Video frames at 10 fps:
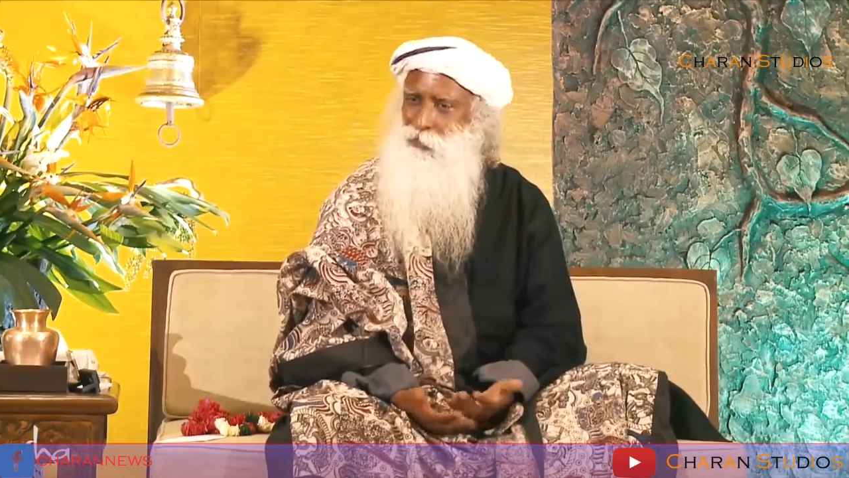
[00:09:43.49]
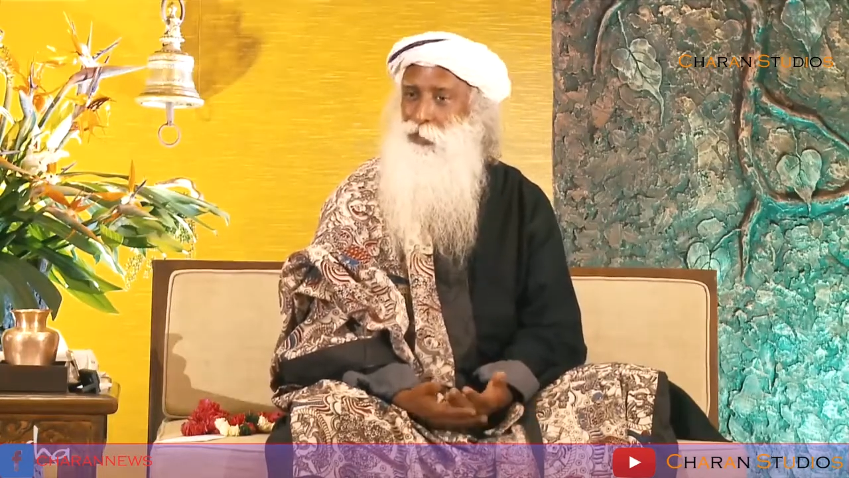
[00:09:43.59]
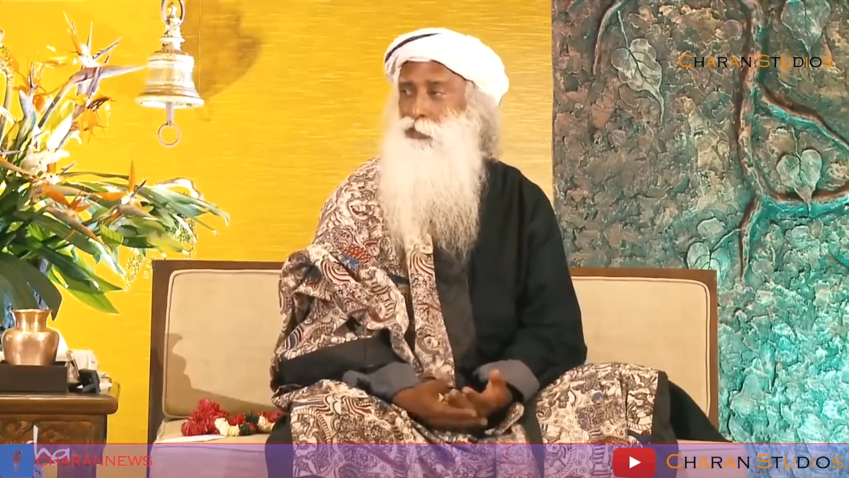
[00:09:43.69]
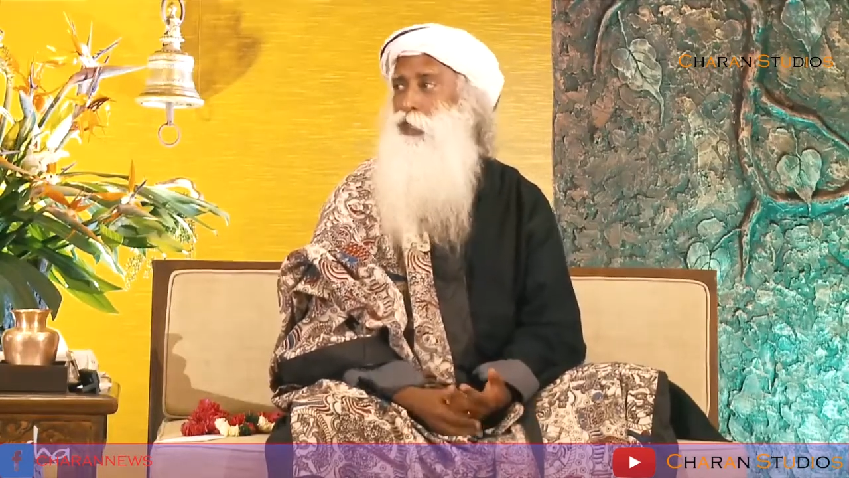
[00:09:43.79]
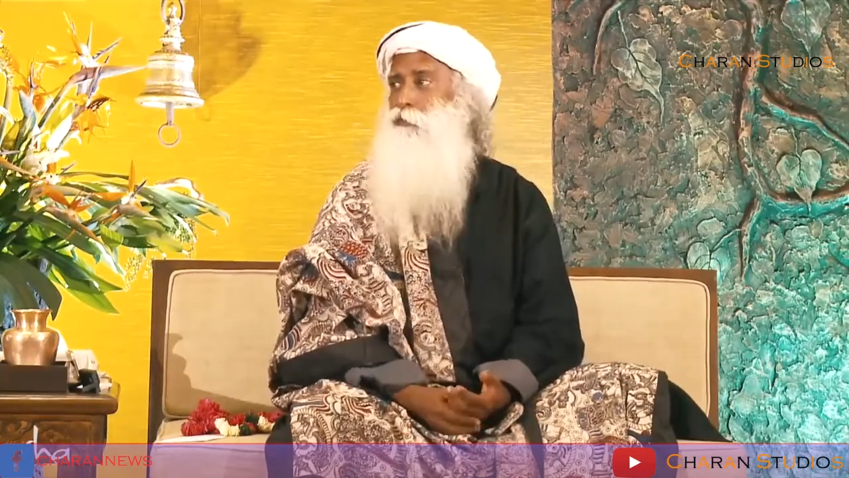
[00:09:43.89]

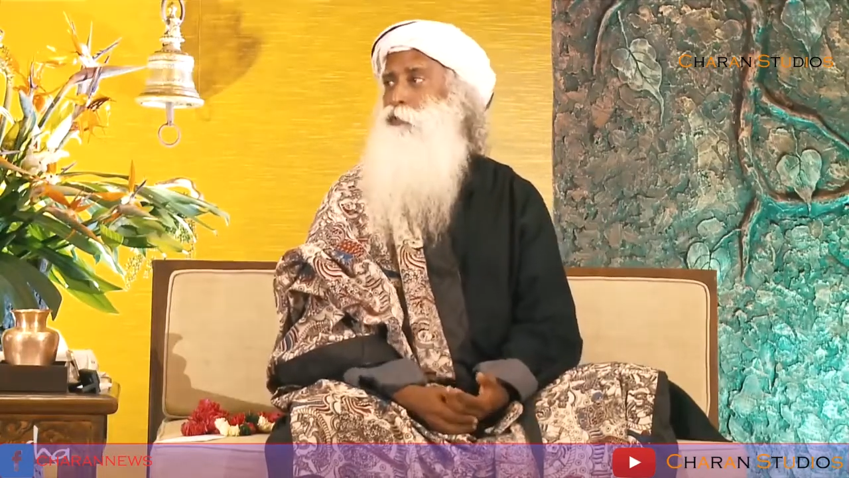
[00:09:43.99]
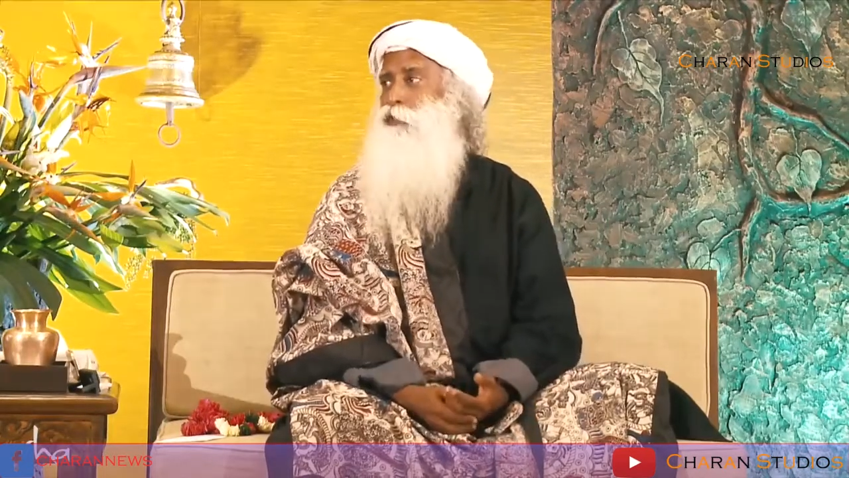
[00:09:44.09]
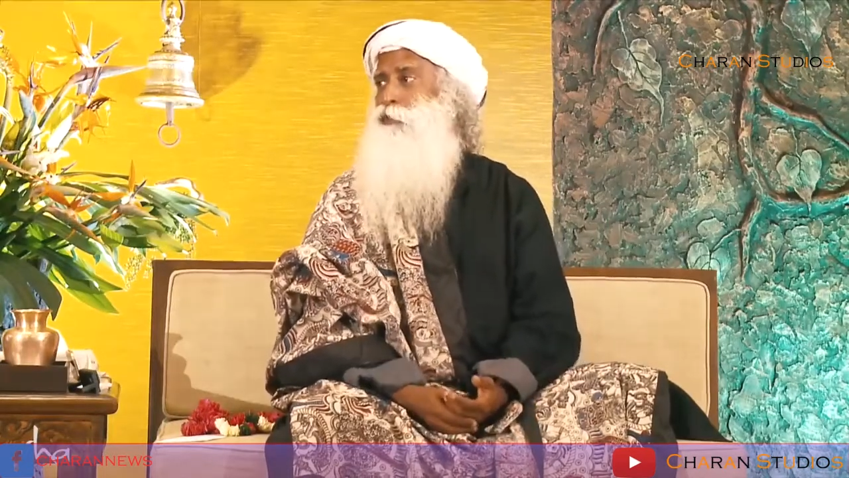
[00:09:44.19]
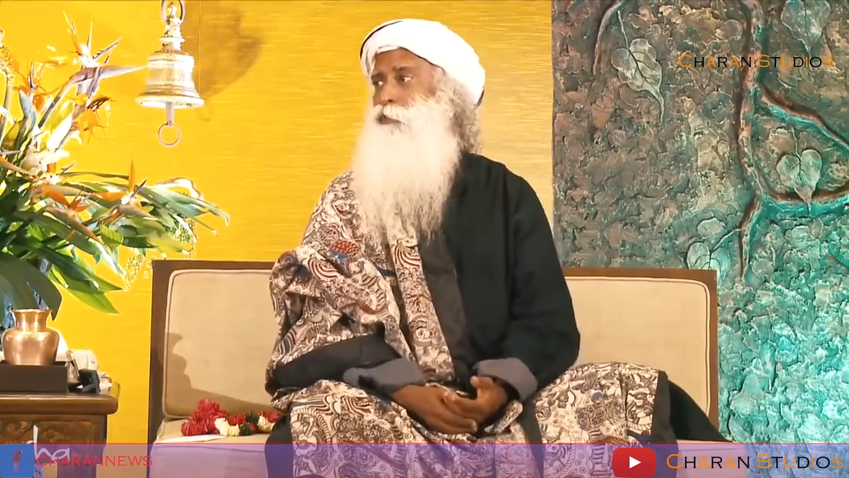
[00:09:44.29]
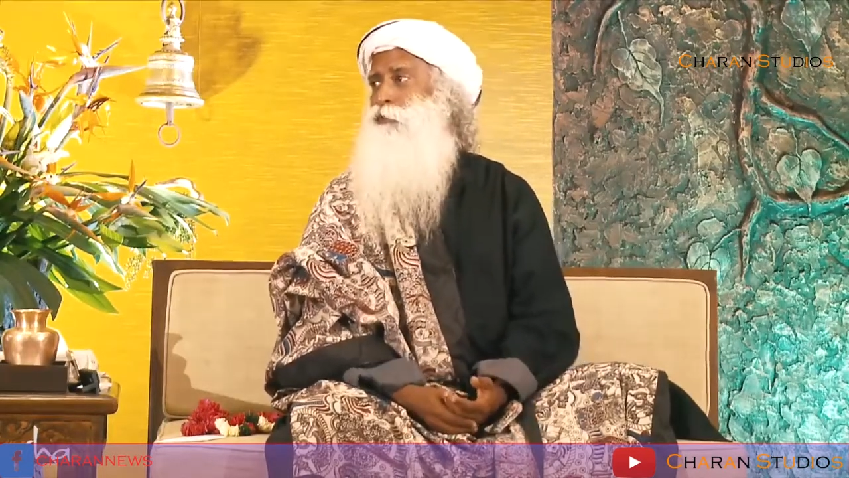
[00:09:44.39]
that's how it
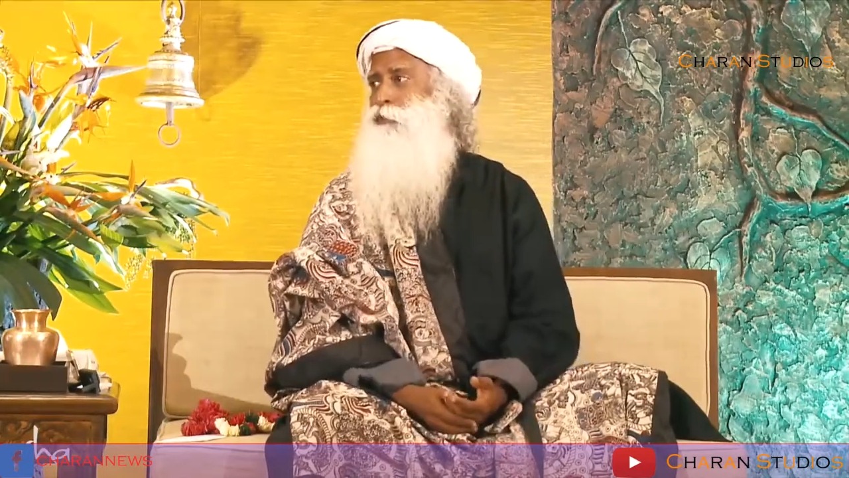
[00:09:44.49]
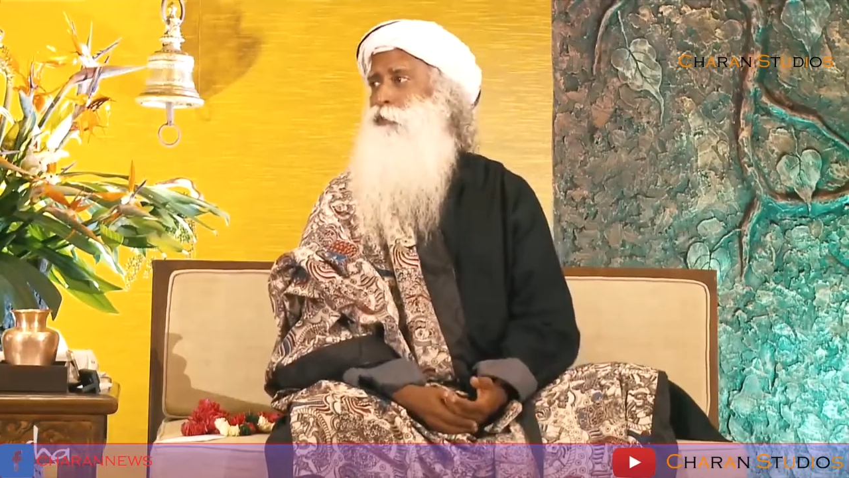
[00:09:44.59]
is.